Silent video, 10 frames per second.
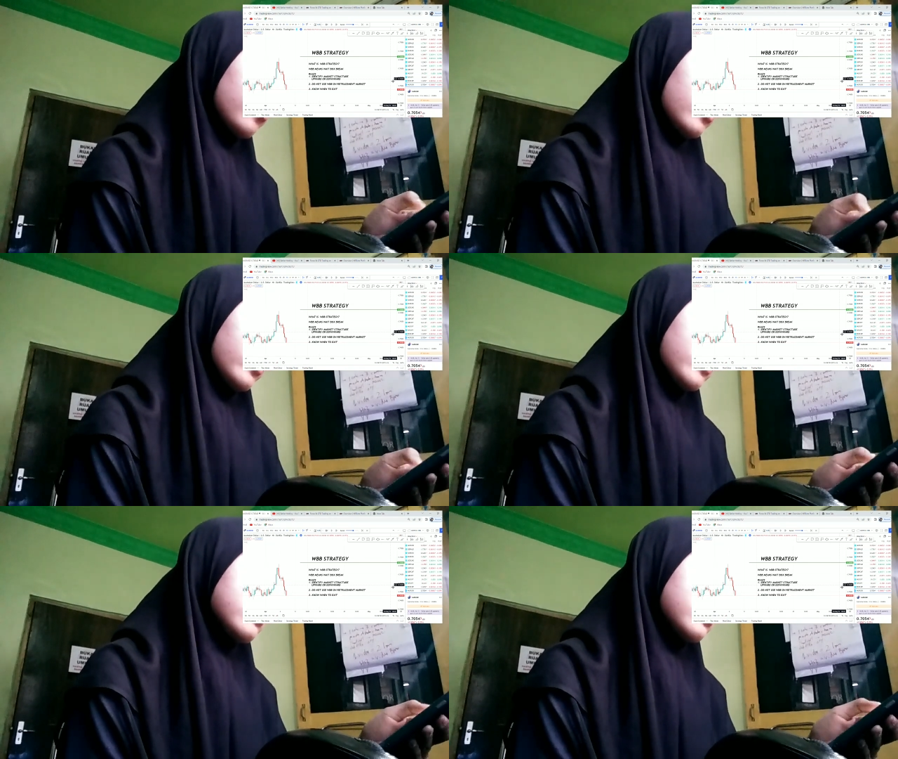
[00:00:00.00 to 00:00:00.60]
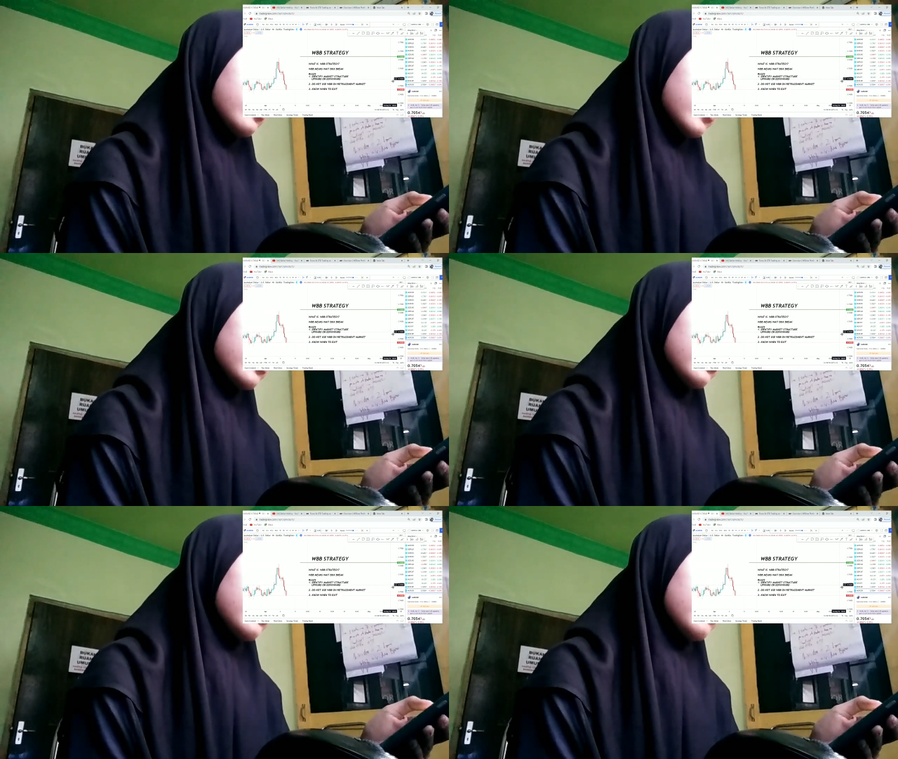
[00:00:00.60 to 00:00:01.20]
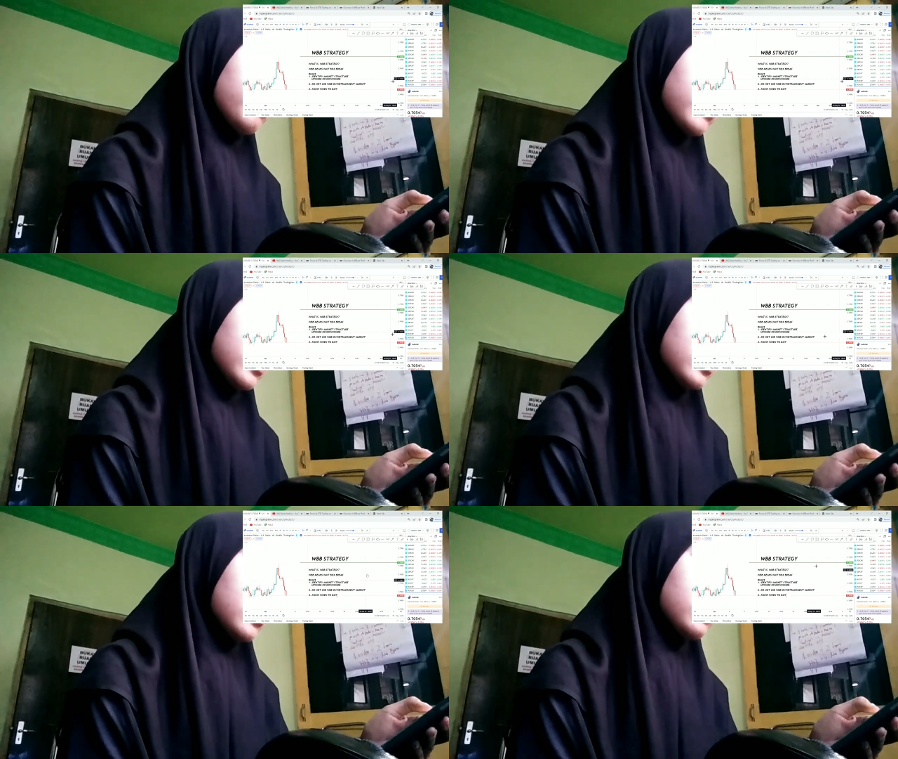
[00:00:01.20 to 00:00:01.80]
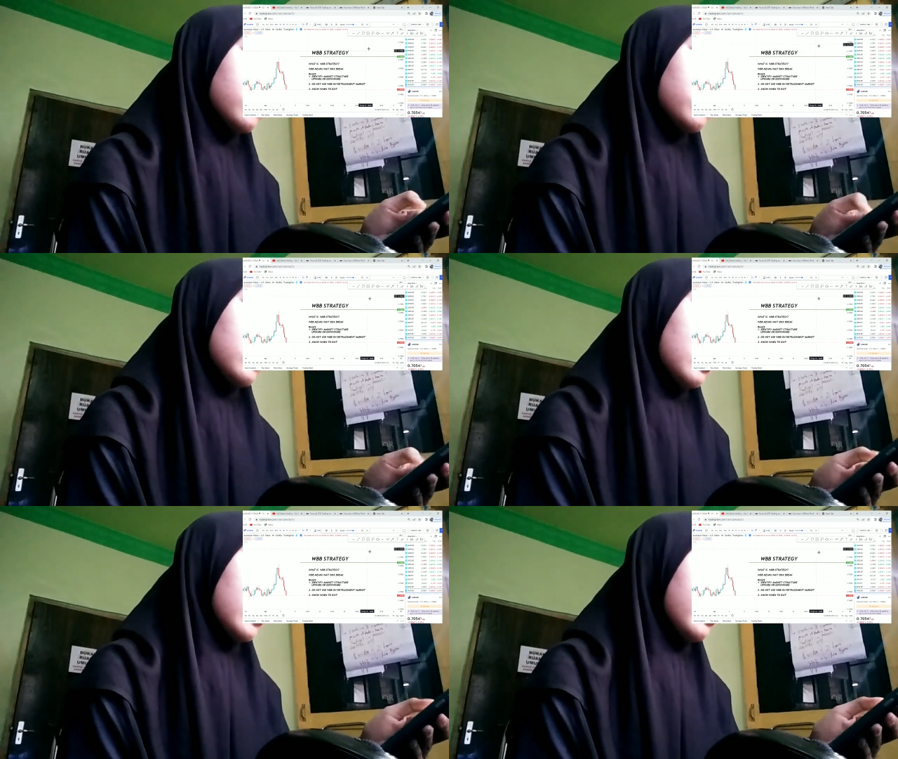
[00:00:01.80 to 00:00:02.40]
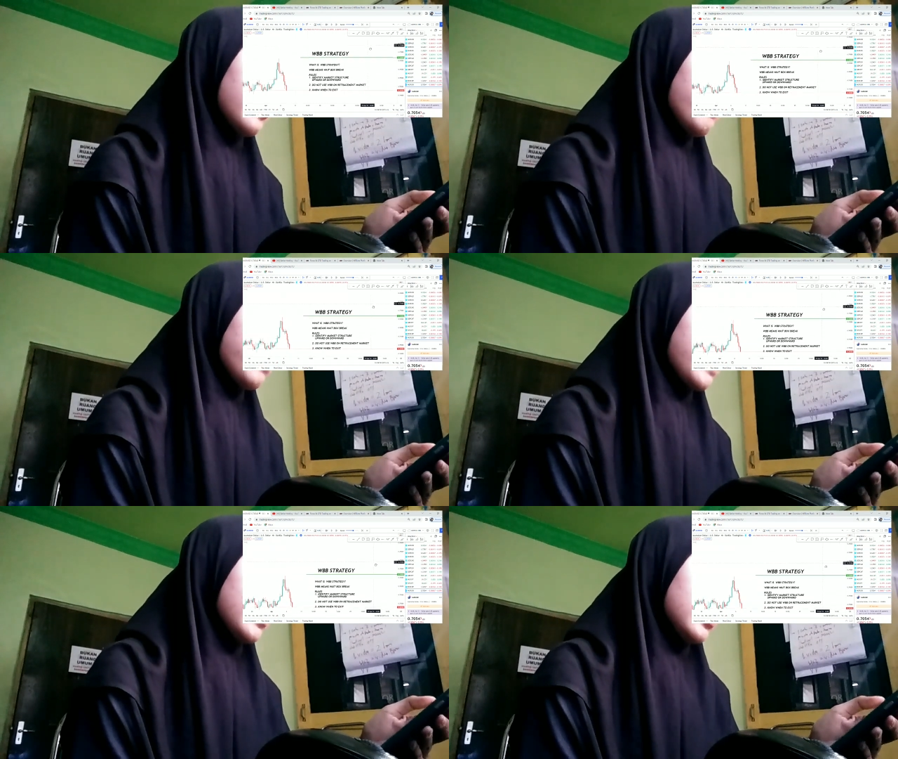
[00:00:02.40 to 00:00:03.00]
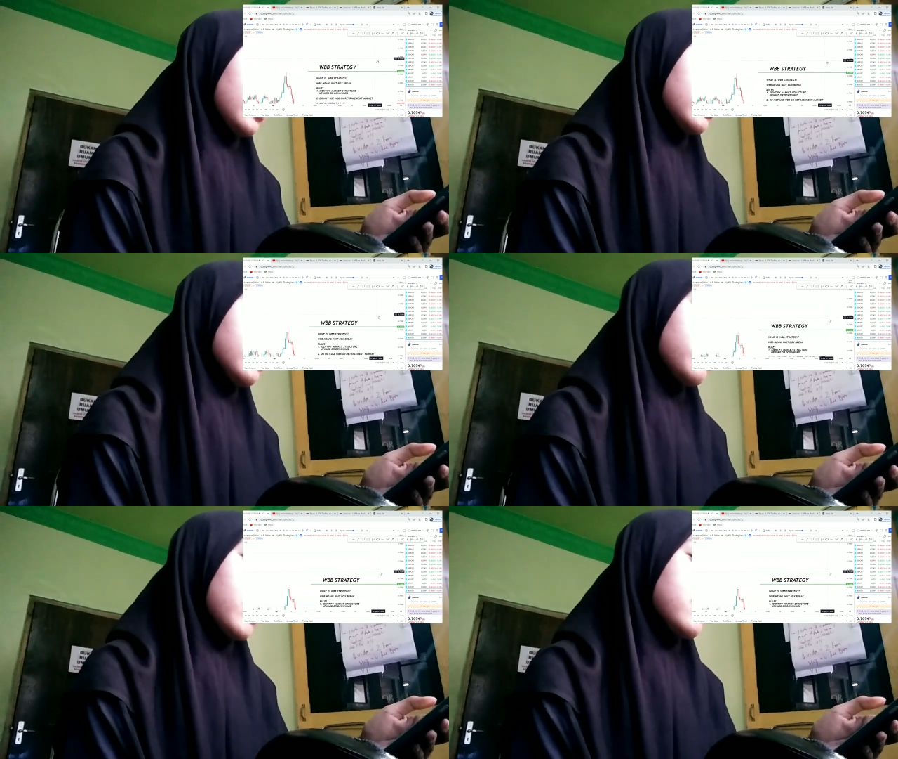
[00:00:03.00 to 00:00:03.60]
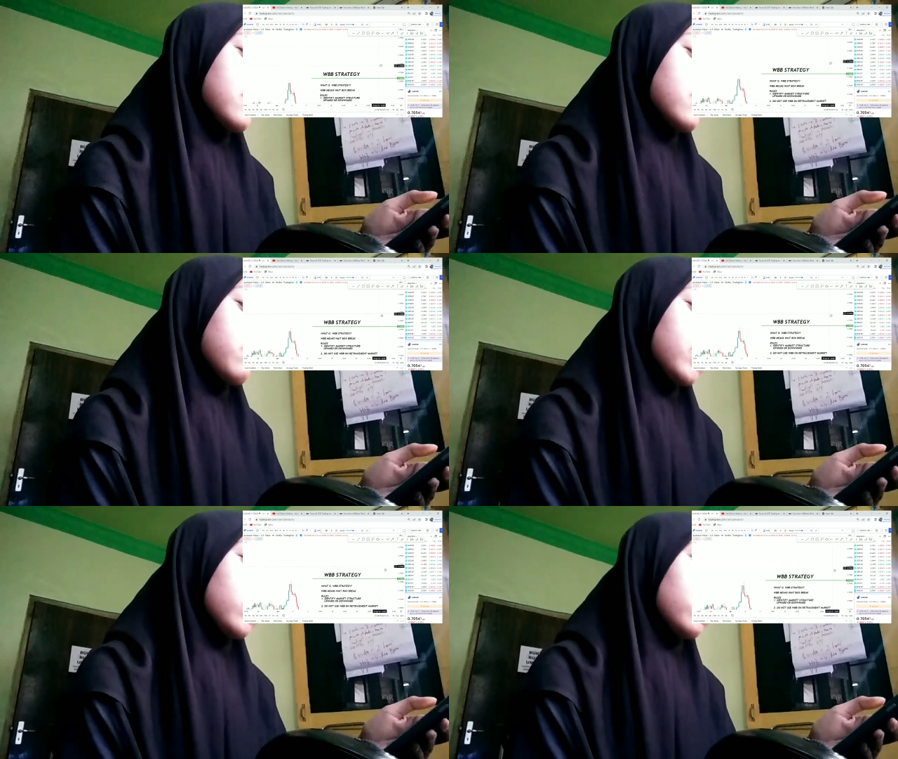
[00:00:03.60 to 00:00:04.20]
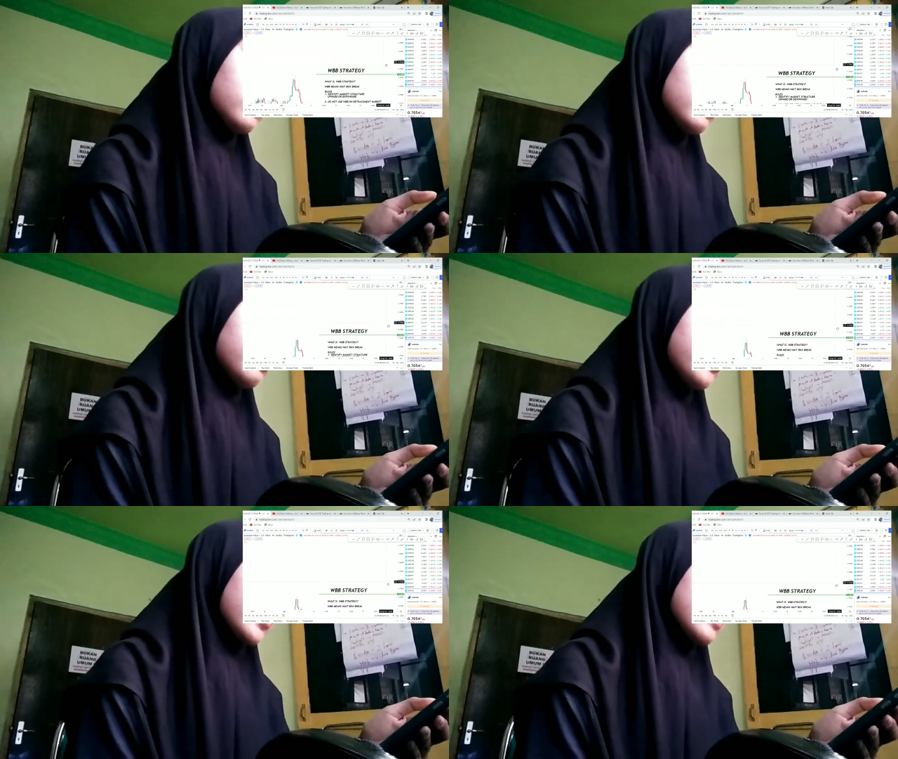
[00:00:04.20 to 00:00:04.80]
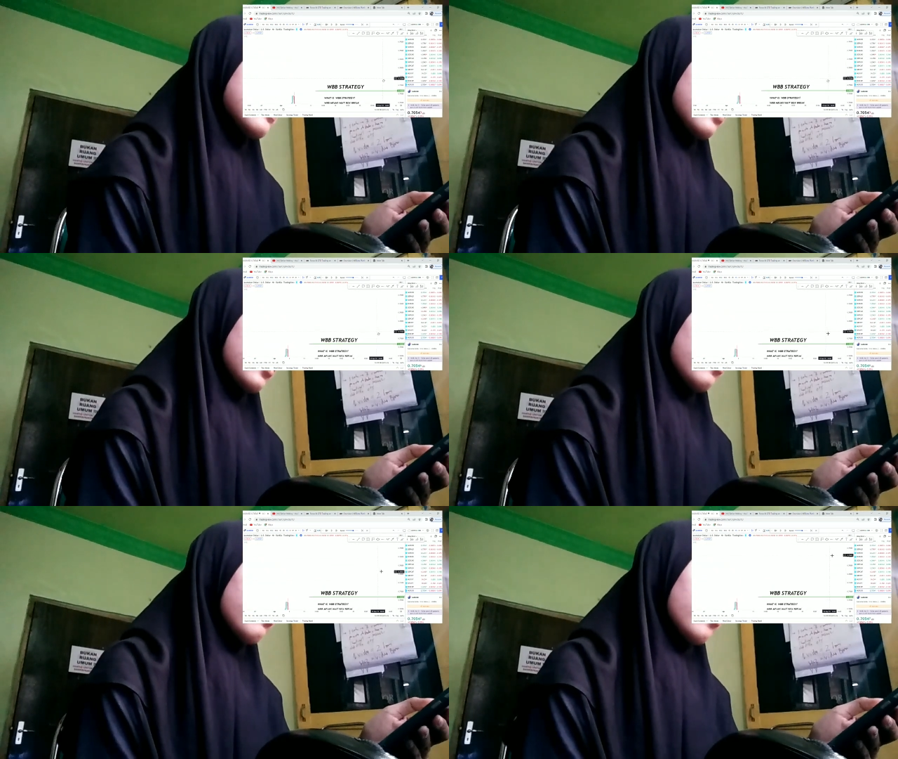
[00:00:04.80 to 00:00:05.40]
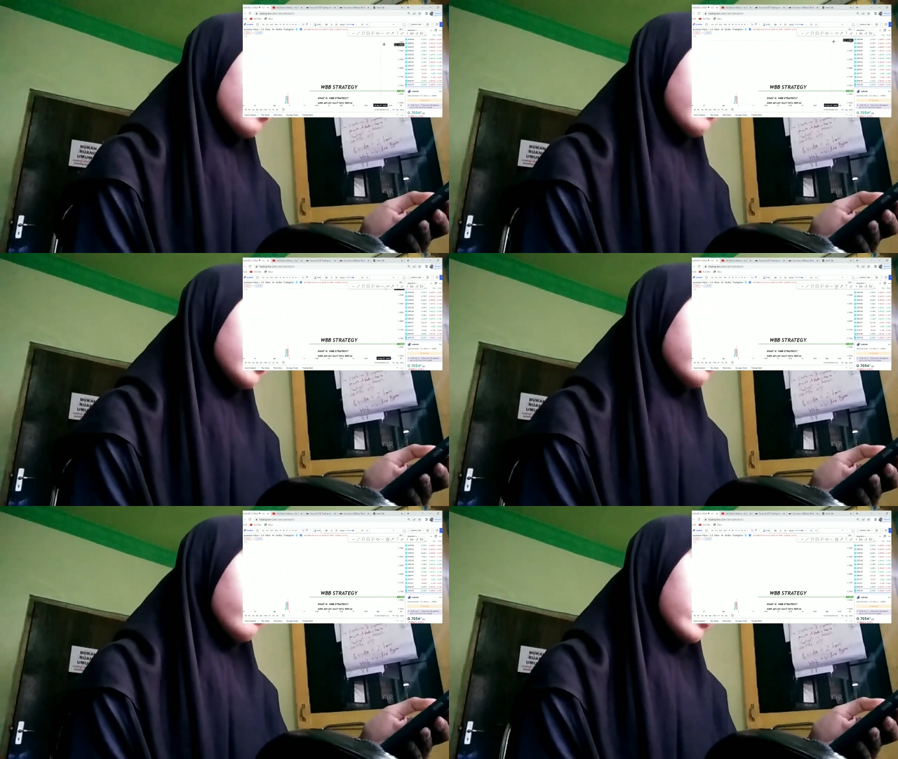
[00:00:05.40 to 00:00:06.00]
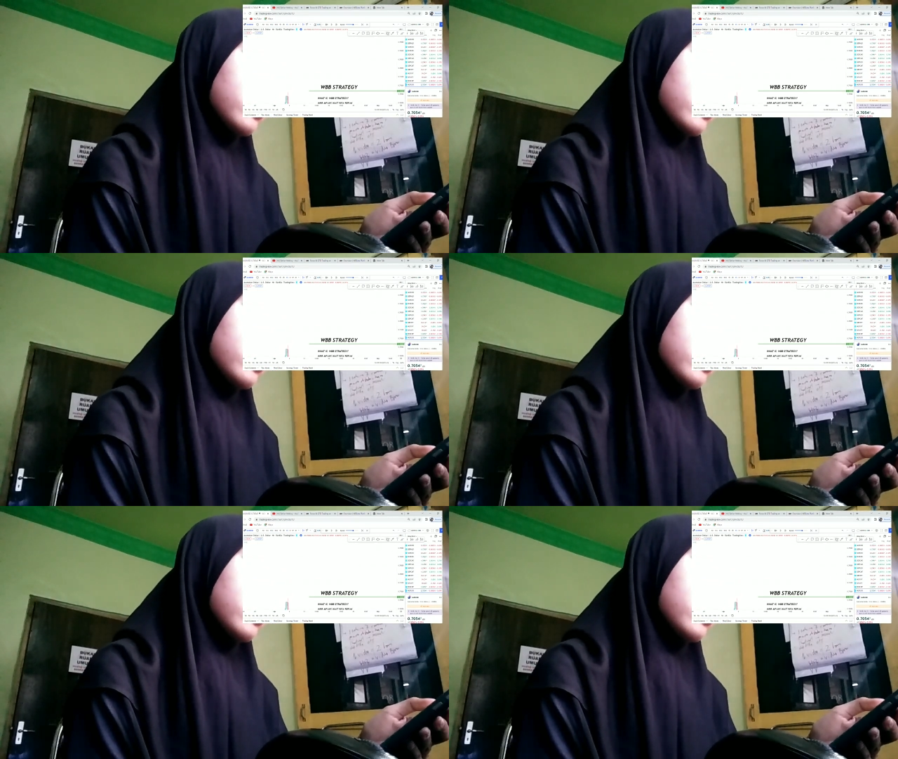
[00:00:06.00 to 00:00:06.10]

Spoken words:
Nobody's mouth can be seen.